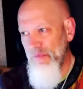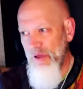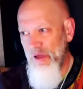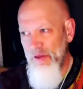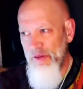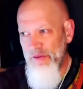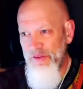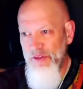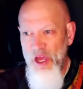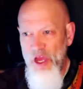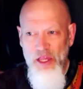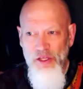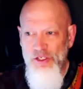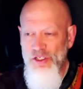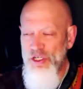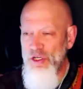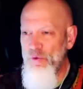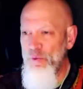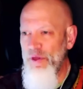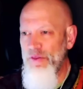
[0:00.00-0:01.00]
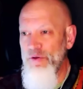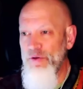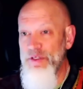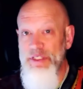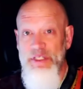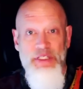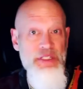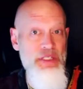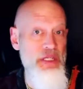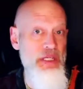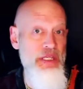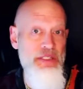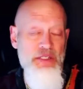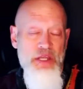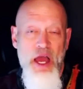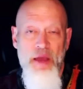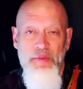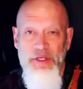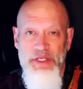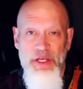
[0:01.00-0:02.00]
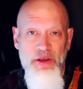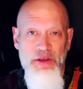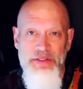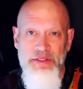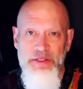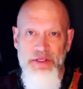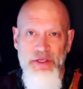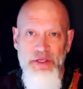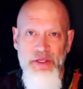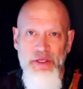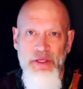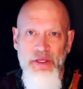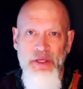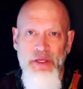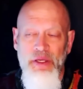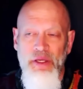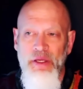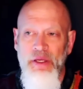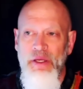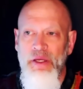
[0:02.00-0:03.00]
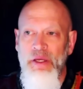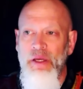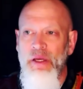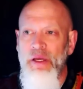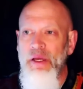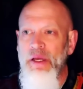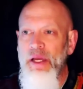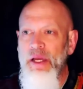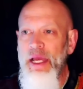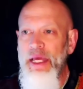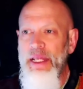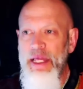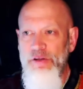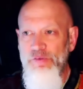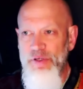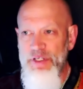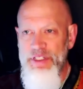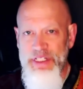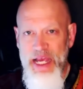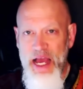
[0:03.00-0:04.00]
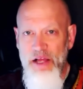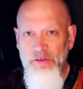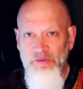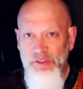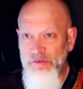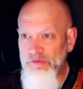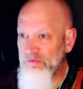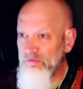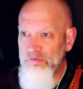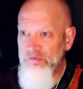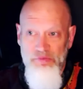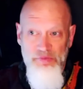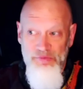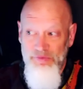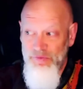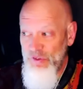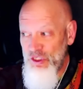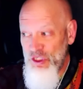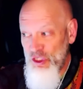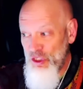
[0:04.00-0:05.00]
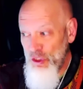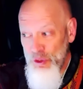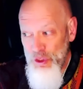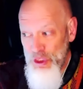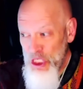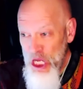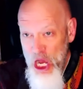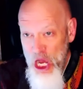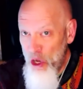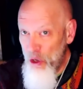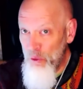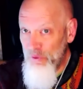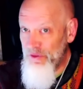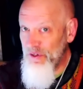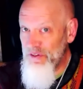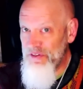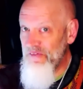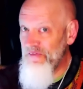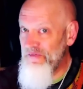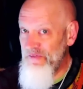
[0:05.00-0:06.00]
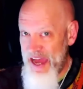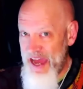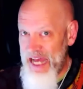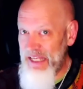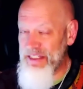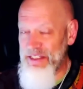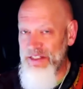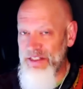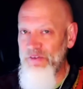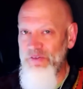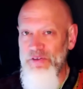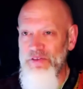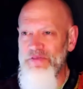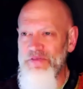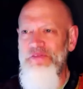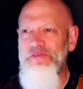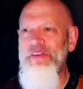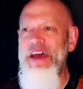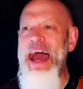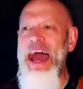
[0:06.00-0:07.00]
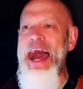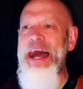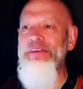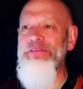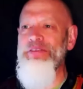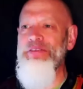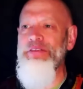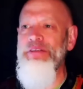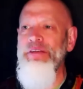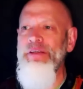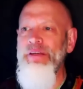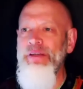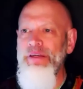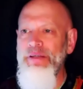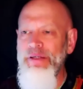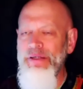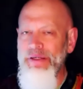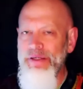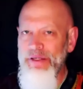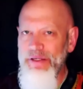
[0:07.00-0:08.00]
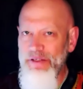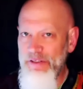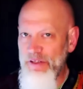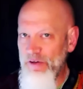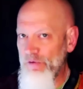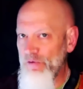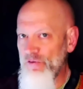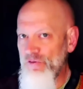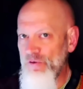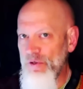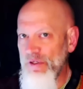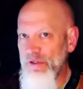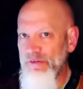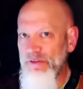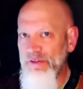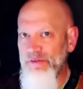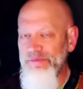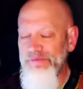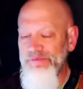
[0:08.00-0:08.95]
theology, whether it's his commentaries, and then reads Calvin, you know there's a vast difference between the two.